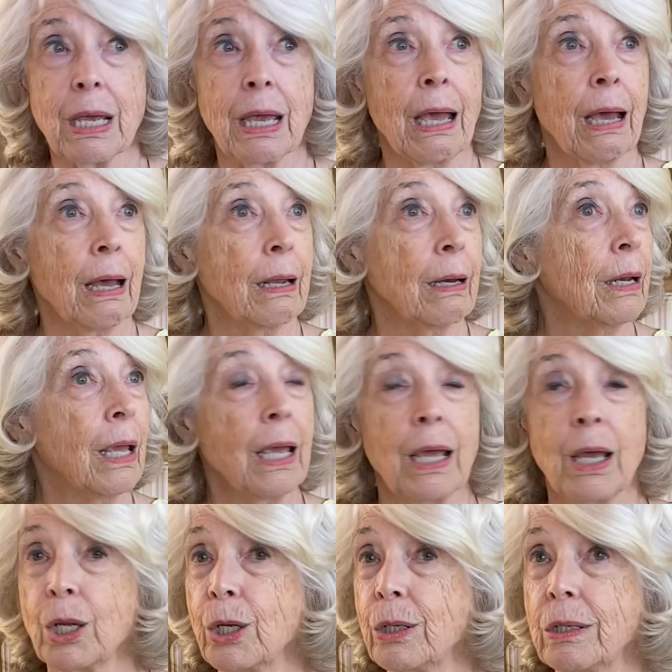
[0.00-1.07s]
and
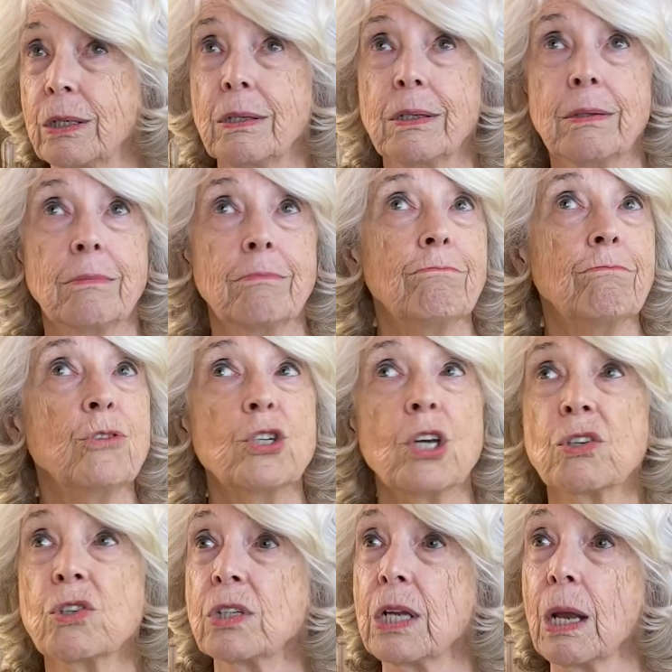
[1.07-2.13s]

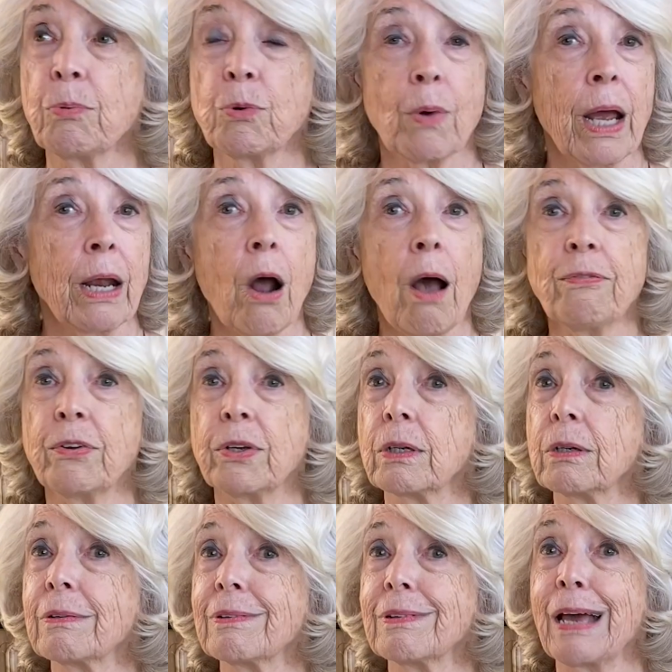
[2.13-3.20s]
just stepped right off it
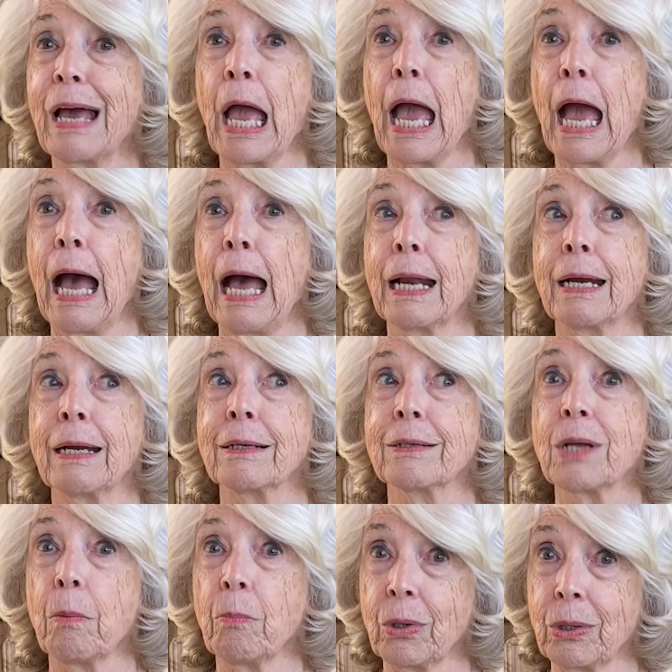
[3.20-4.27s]
and
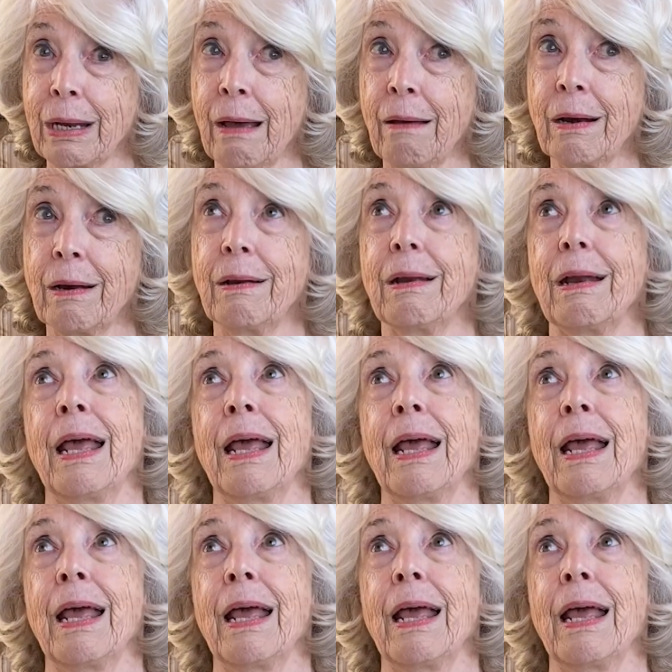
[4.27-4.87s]
tumbled down it,